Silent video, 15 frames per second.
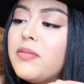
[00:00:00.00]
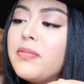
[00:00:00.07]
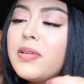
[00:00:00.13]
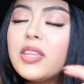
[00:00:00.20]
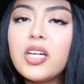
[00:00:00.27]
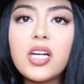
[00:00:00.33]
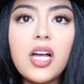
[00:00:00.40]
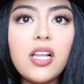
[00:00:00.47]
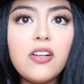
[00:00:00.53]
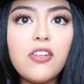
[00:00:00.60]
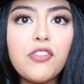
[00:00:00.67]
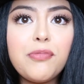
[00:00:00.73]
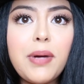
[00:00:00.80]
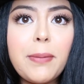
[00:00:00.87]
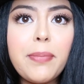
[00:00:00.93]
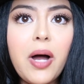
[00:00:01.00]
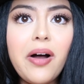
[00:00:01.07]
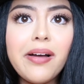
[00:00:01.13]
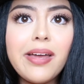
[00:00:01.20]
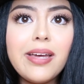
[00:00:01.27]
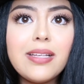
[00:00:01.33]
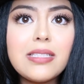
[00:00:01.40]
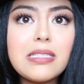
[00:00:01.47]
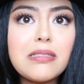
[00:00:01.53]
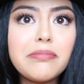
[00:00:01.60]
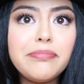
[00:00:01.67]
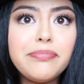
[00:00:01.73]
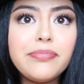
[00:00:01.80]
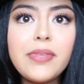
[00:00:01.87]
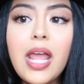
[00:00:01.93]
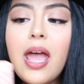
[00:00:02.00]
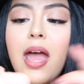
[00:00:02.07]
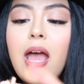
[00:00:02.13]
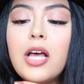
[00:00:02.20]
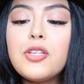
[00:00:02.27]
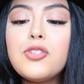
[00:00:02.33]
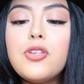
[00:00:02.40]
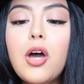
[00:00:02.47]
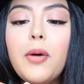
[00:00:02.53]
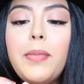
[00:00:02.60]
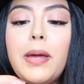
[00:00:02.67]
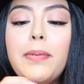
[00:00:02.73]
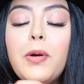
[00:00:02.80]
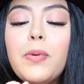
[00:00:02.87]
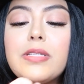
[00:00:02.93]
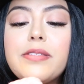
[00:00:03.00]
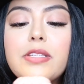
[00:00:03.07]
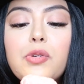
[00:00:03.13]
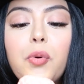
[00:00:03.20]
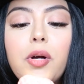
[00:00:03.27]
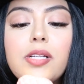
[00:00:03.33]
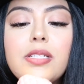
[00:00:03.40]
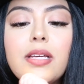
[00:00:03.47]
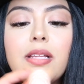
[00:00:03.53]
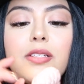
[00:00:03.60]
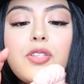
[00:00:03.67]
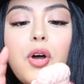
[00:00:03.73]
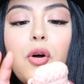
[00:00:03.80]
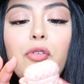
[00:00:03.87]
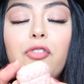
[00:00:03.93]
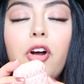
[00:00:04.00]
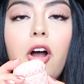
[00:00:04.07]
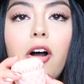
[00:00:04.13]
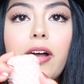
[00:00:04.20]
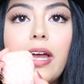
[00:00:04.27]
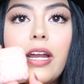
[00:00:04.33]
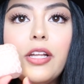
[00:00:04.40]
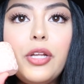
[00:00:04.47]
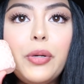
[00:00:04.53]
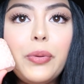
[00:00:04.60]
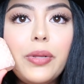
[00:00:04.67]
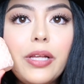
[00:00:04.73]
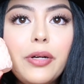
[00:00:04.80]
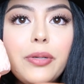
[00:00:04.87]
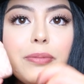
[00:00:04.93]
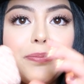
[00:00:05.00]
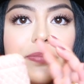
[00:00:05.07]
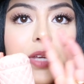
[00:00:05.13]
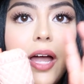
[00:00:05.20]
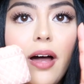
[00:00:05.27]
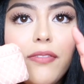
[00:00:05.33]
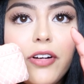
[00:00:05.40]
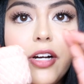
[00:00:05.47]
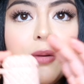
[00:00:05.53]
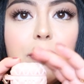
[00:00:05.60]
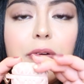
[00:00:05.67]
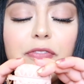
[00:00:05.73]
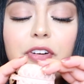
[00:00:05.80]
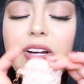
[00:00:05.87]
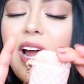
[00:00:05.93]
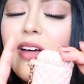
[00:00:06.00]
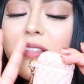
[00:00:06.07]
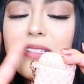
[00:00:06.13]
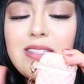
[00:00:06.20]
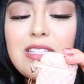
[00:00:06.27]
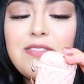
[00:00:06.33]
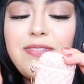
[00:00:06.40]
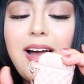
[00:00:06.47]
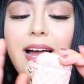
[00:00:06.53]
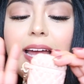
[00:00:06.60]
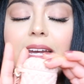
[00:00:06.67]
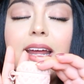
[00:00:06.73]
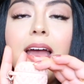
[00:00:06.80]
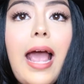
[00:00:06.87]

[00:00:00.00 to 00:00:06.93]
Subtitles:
with the color of my pockets. So maybe once this quarantine is over, I'll get a new little cover, but for now this is fine.